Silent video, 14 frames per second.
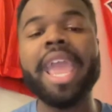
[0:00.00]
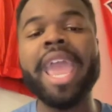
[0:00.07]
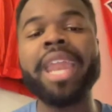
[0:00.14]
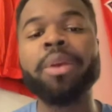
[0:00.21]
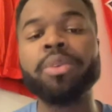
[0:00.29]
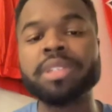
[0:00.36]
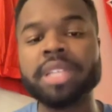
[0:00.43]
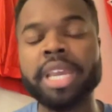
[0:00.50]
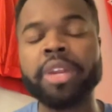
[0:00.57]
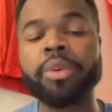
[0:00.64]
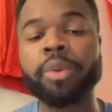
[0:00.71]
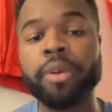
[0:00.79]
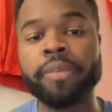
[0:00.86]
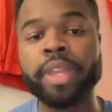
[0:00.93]
And it was
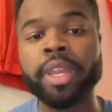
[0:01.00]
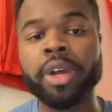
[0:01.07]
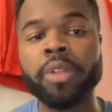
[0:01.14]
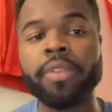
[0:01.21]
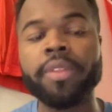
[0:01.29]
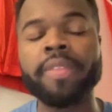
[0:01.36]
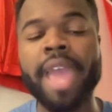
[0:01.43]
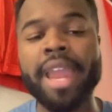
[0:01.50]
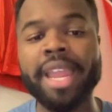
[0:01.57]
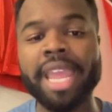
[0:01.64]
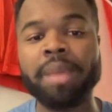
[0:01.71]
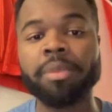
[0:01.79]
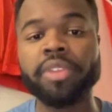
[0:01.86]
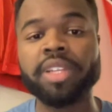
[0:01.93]
later revealed that
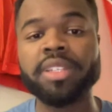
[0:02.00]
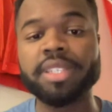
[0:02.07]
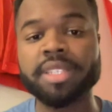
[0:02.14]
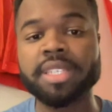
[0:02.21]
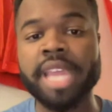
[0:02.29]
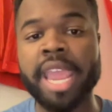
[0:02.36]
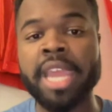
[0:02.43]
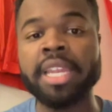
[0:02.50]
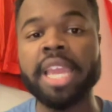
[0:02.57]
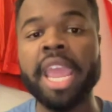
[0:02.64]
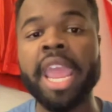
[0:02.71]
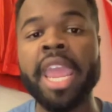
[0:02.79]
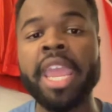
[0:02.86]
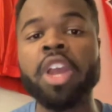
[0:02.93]
Hamilton sustained
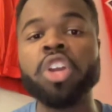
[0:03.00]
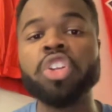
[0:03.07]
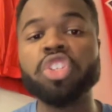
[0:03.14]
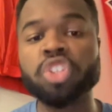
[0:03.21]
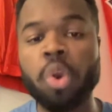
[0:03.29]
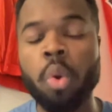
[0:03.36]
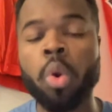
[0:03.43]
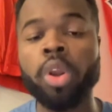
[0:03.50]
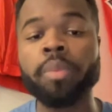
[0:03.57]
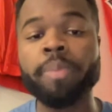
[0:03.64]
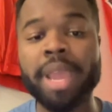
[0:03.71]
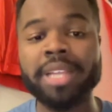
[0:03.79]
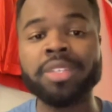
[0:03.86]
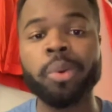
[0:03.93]
a torn
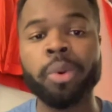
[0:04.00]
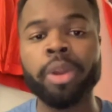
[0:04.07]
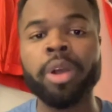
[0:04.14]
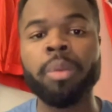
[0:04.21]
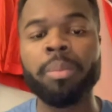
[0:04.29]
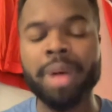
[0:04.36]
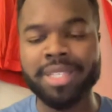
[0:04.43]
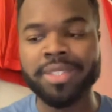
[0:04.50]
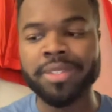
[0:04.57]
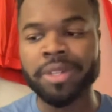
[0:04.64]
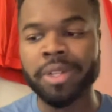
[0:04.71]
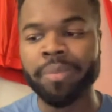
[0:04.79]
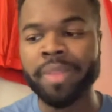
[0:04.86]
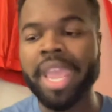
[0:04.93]
pectoral
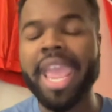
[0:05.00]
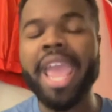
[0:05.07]
muscle